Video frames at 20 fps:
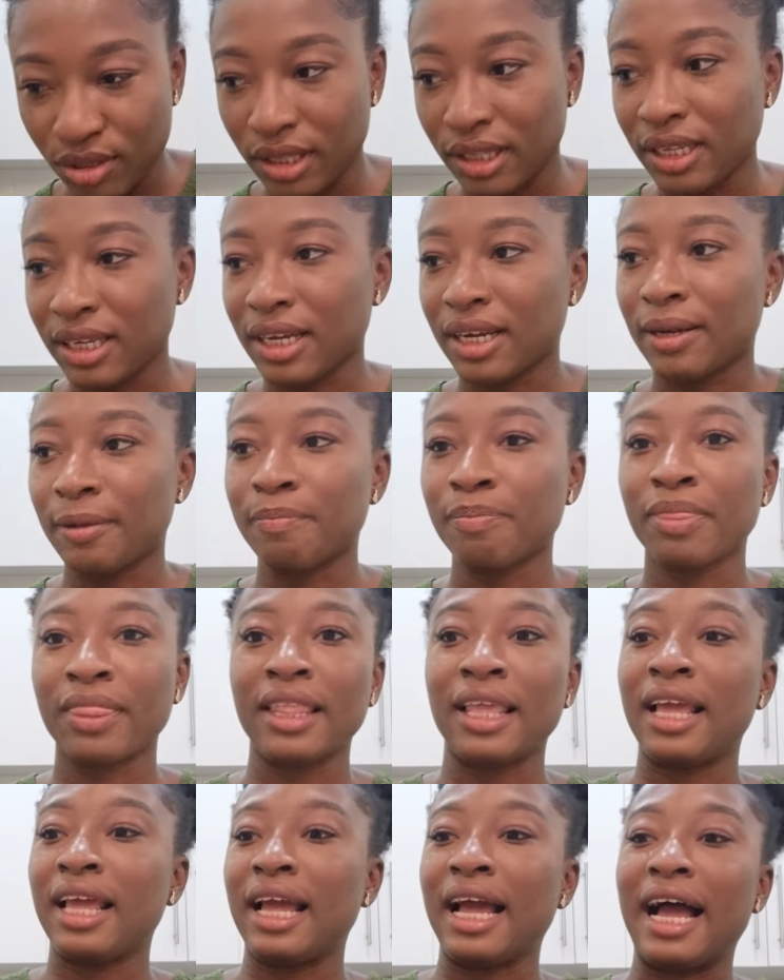to lick
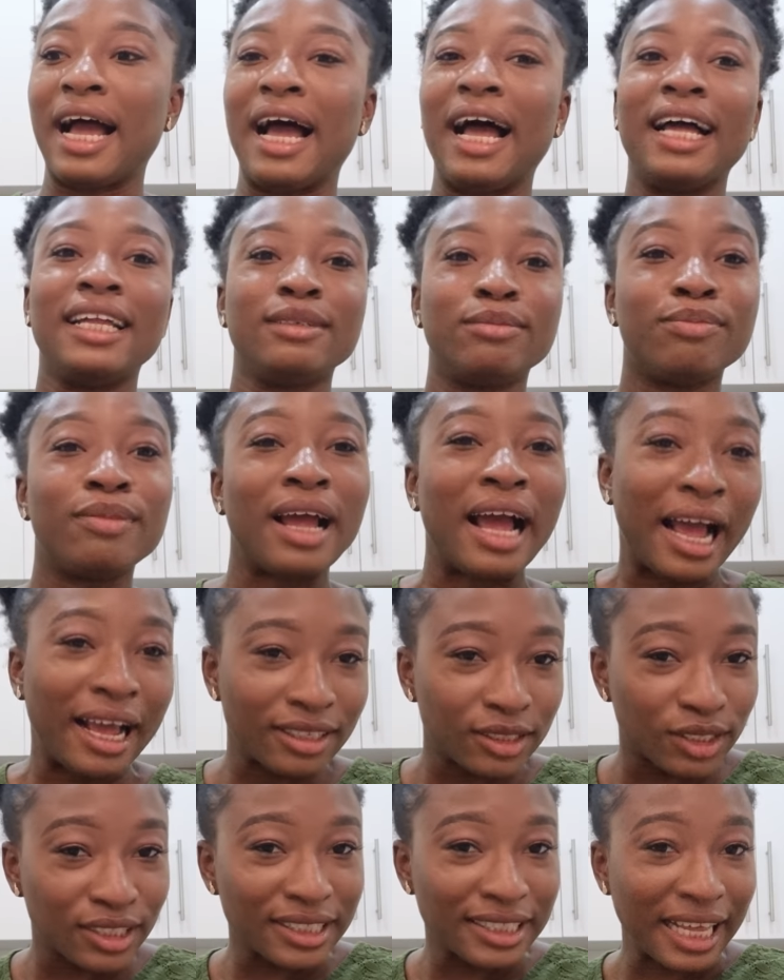and
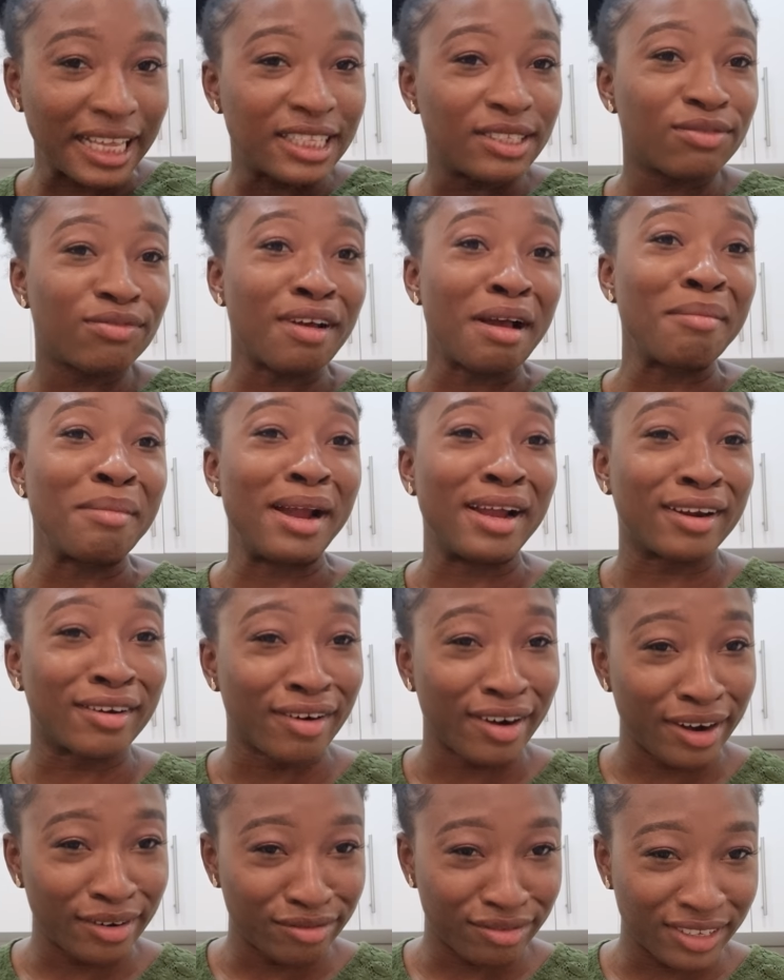to satisfy my
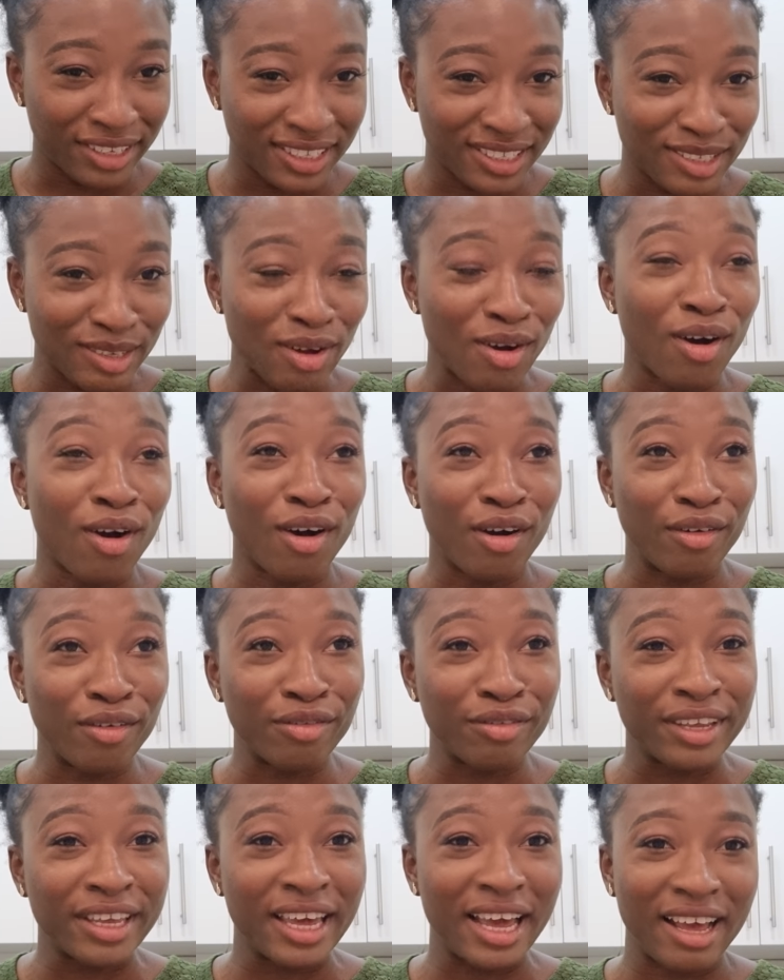cravings
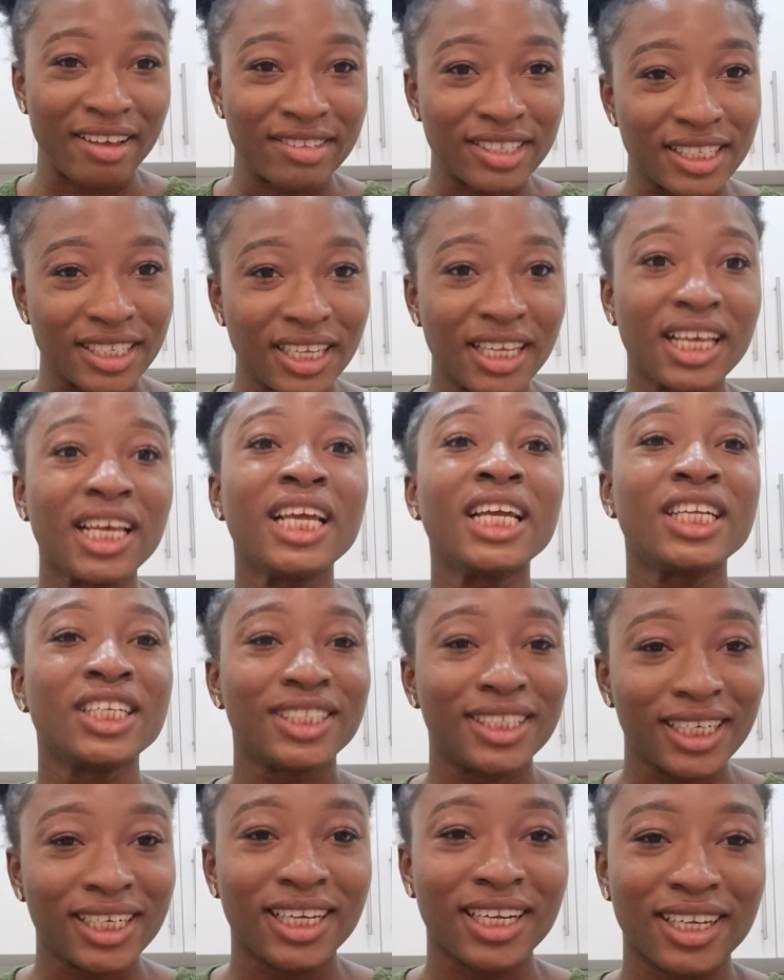of kfc
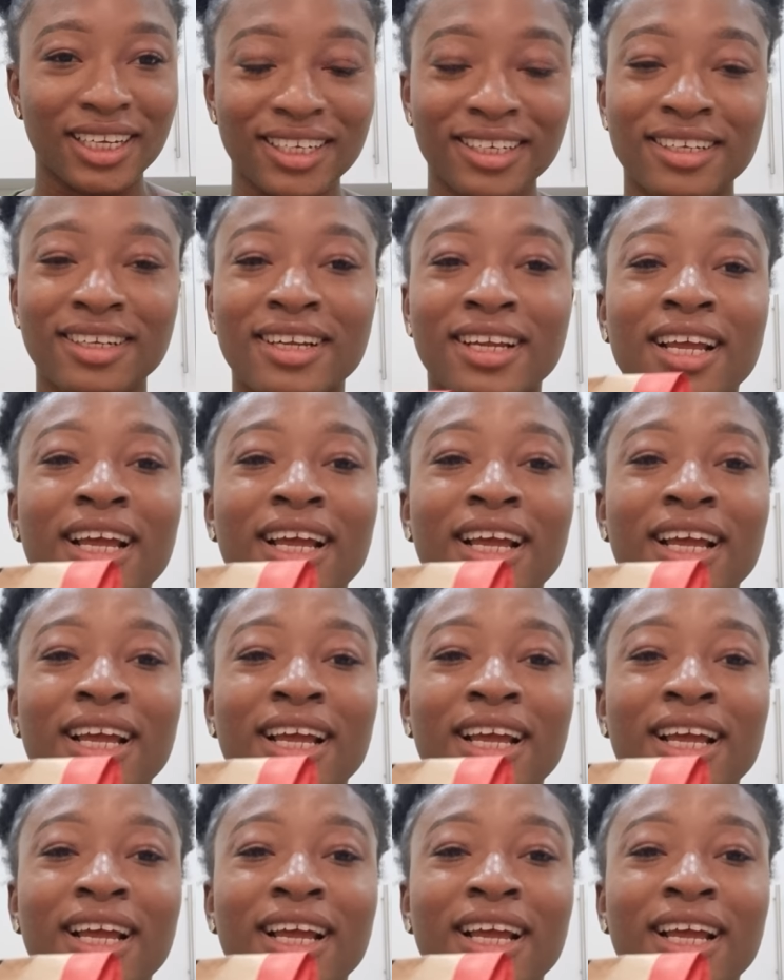chicken